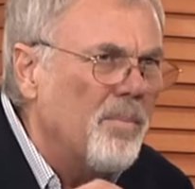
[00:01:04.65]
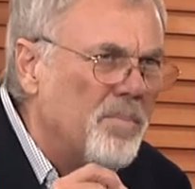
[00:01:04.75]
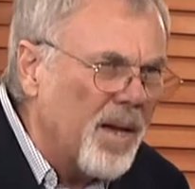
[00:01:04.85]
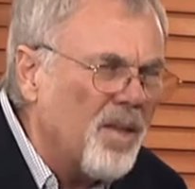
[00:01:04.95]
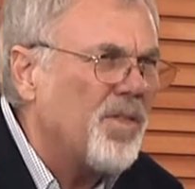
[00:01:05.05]

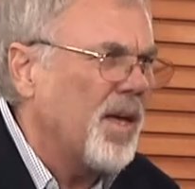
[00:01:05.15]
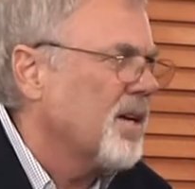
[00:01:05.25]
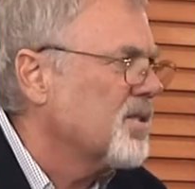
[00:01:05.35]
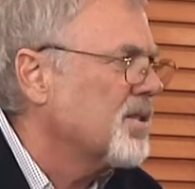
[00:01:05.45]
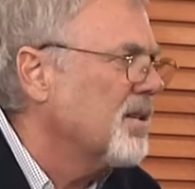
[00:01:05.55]
big
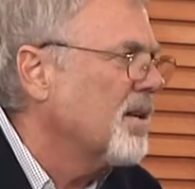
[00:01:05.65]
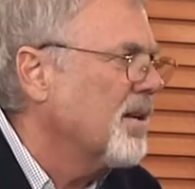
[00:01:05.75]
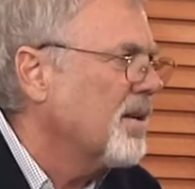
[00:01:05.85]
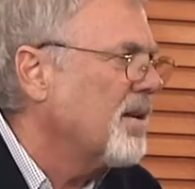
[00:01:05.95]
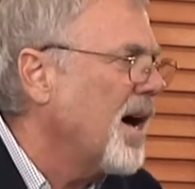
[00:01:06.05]
things,
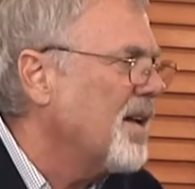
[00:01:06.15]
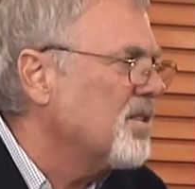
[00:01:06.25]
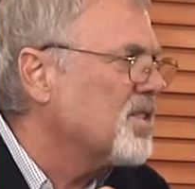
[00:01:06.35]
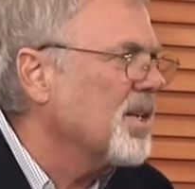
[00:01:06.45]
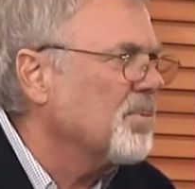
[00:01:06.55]

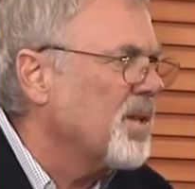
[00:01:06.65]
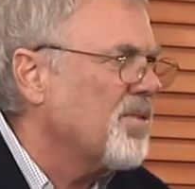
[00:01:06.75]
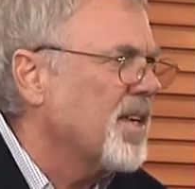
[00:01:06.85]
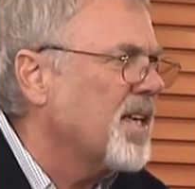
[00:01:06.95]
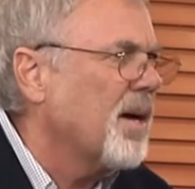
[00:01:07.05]
not simply
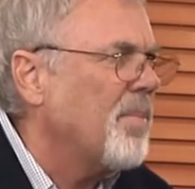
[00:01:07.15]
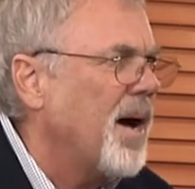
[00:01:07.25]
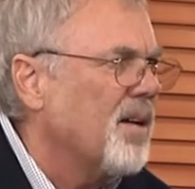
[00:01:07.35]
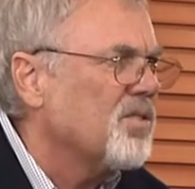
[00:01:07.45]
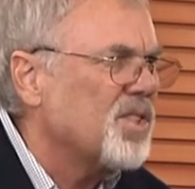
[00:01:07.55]
thinking
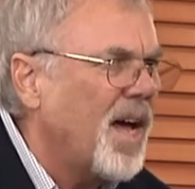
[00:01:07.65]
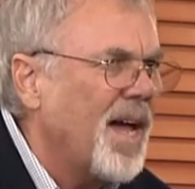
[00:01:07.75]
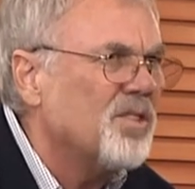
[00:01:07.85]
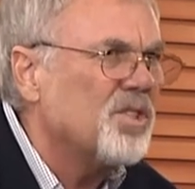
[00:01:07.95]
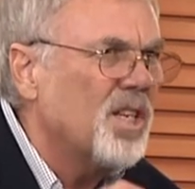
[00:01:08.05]
about
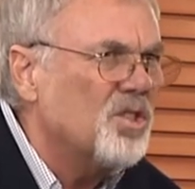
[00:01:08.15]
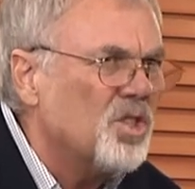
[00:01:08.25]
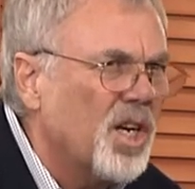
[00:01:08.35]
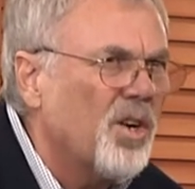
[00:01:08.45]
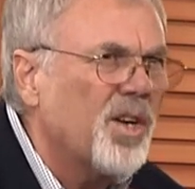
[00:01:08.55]
science and
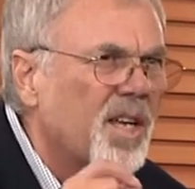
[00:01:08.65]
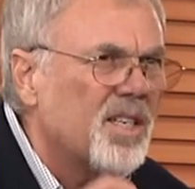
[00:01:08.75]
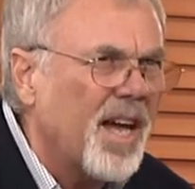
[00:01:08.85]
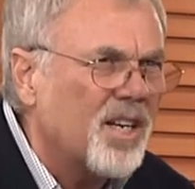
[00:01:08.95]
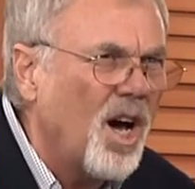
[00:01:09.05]
engineering
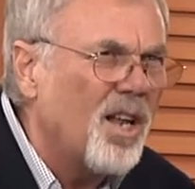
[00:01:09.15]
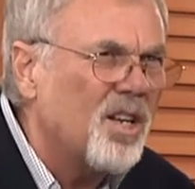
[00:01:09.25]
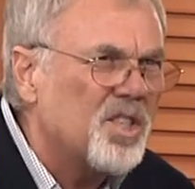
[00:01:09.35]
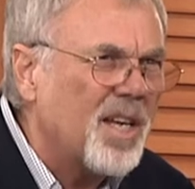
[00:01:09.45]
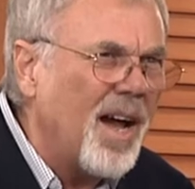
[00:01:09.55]
and
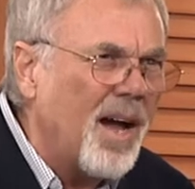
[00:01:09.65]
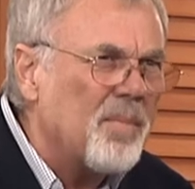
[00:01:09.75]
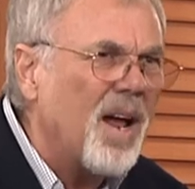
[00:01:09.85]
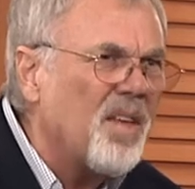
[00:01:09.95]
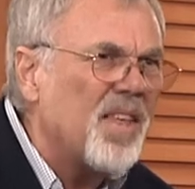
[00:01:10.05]
technology. I, I
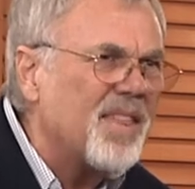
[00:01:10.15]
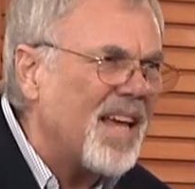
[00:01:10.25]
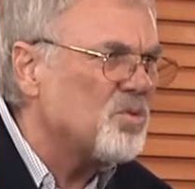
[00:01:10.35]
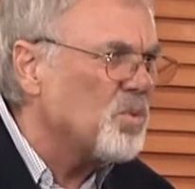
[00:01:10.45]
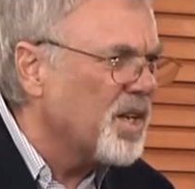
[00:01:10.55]
mean, I think
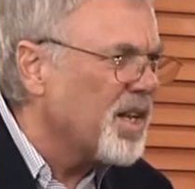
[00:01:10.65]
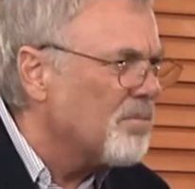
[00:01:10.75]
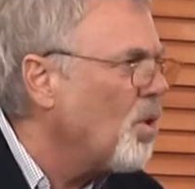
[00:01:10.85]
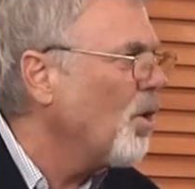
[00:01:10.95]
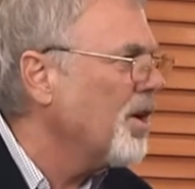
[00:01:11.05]
that's really
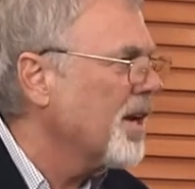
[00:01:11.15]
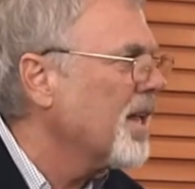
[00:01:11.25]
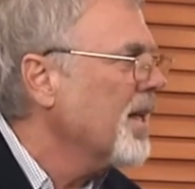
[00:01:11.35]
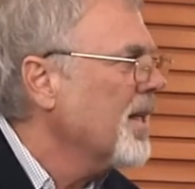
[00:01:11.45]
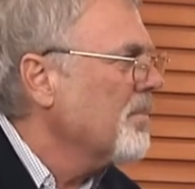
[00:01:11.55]
important,
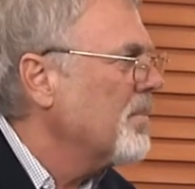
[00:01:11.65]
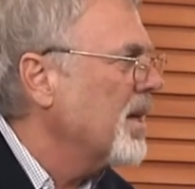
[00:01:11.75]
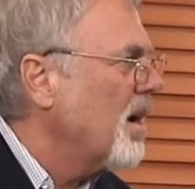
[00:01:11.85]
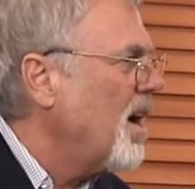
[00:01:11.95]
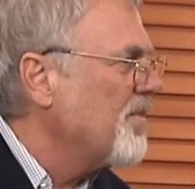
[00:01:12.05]

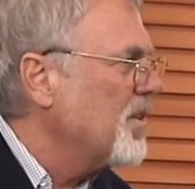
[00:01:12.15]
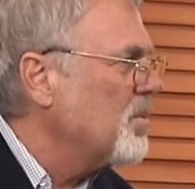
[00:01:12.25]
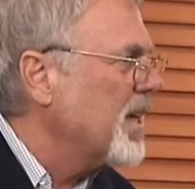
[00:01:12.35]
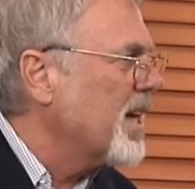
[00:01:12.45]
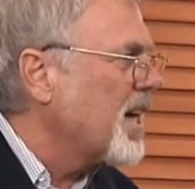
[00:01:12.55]
but often
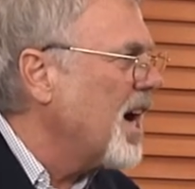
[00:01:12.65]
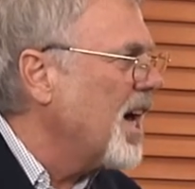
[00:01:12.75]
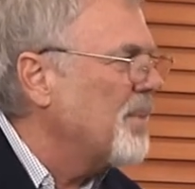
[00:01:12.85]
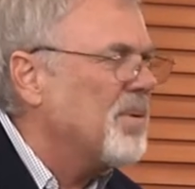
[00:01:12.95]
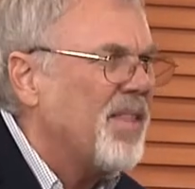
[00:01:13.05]
we get
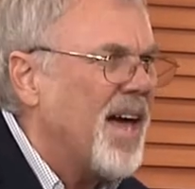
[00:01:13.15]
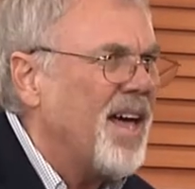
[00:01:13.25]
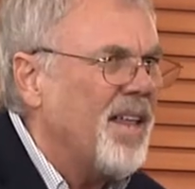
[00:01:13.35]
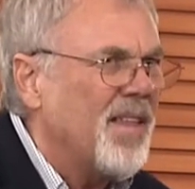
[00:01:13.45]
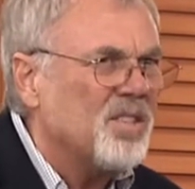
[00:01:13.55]
caught up in
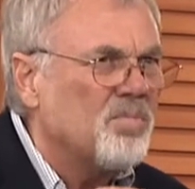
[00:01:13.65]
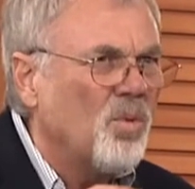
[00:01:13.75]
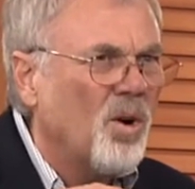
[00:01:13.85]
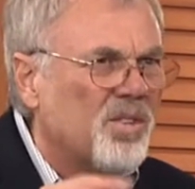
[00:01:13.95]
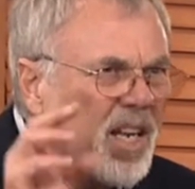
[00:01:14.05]
that, and that's
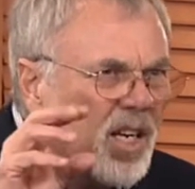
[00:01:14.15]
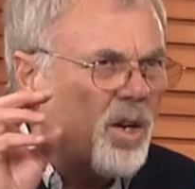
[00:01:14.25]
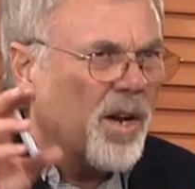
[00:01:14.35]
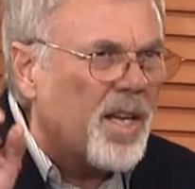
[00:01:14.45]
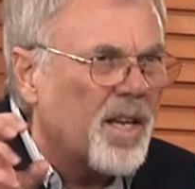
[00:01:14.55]
more
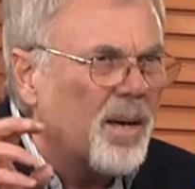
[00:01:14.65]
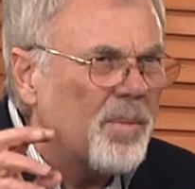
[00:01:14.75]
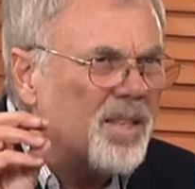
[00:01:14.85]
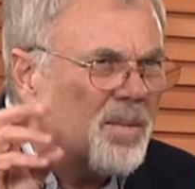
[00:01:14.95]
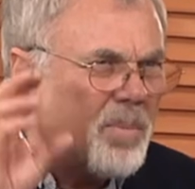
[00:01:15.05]
tinkering. I
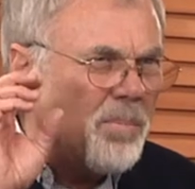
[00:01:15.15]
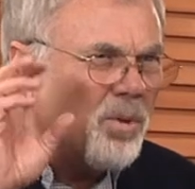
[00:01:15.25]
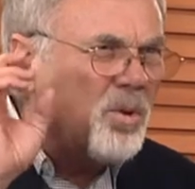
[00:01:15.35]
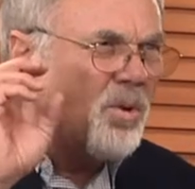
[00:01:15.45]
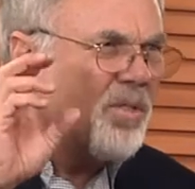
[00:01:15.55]
mean,
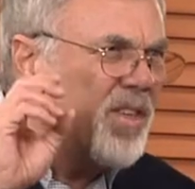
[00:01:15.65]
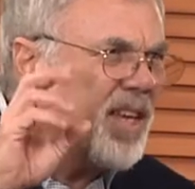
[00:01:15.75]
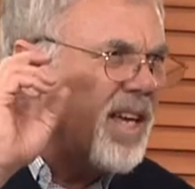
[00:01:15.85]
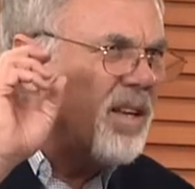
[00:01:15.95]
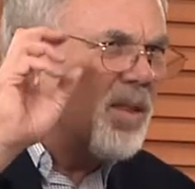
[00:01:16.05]
people who are
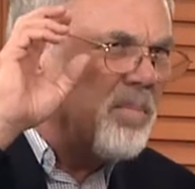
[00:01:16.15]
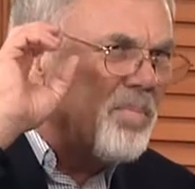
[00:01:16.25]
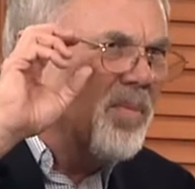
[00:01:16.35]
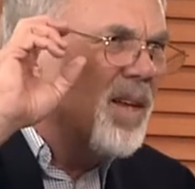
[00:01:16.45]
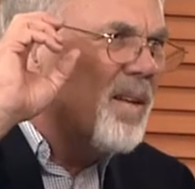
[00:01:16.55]
thinking the
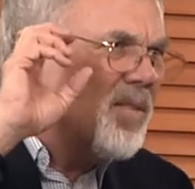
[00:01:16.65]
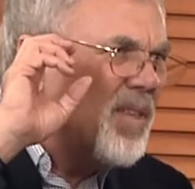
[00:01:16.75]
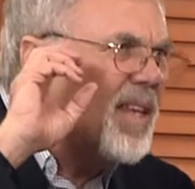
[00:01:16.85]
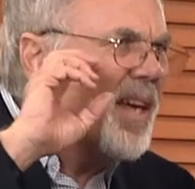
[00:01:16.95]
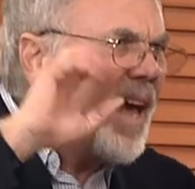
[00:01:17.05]

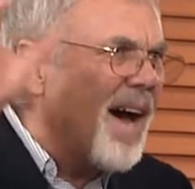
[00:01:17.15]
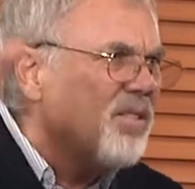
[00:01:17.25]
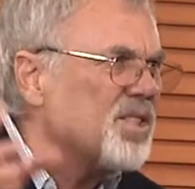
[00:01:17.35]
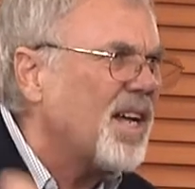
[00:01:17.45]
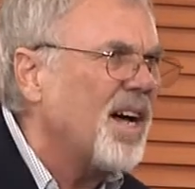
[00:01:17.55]
thinking
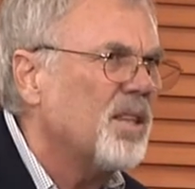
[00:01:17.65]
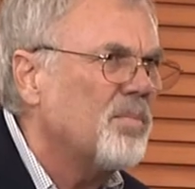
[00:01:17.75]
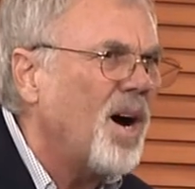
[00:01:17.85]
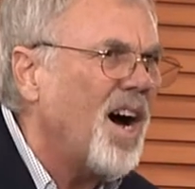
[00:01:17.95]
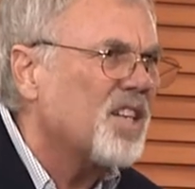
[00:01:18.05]
outside the
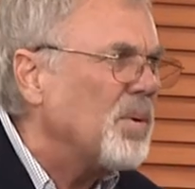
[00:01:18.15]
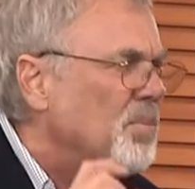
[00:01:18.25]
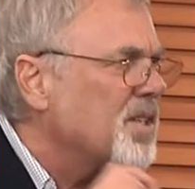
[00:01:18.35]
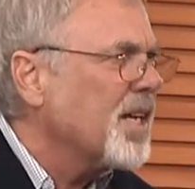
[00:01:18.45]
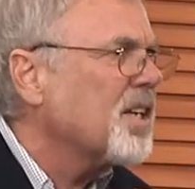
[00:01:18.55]
box. But
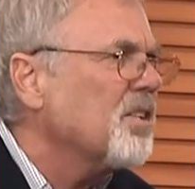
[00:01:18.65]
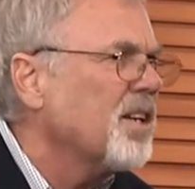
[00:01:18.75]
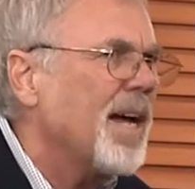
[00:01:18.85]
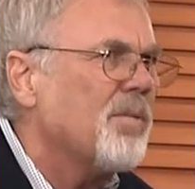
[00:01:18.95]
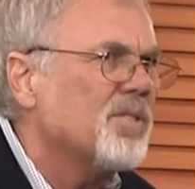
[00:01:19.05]

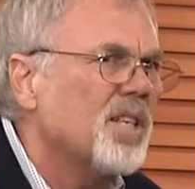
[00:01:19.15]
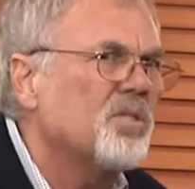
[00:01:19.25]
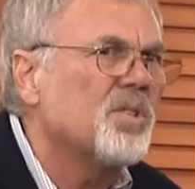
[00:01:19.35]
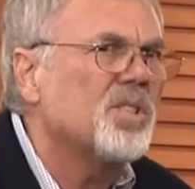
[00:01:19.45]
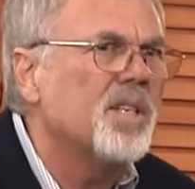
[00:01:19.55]
particularly, I was
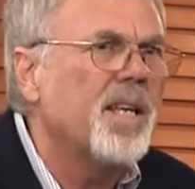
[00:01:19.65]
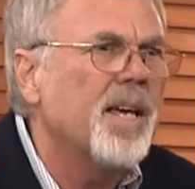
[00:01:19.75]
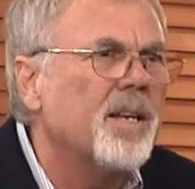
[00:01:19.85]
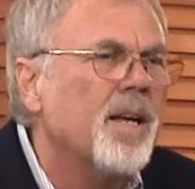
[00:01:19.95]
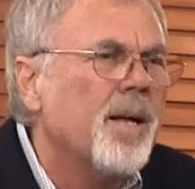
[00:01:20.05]
interested
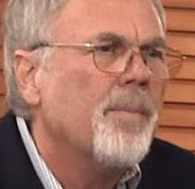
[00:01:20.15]
in